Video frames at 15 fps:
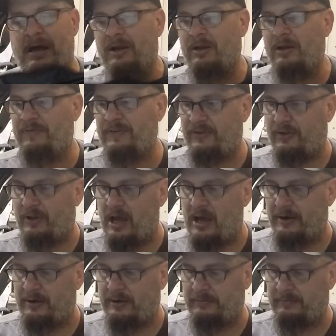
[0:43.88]
don't know if it's a
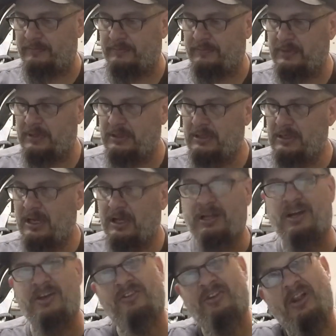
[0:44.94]
liner,
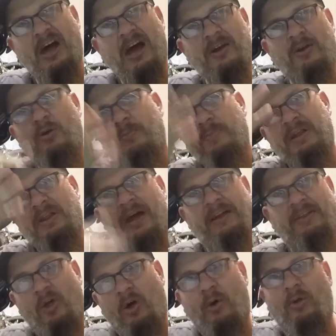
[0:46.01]
because a liner would be like
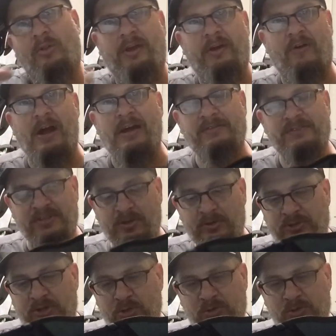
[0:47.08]
the whole thing, right? So 2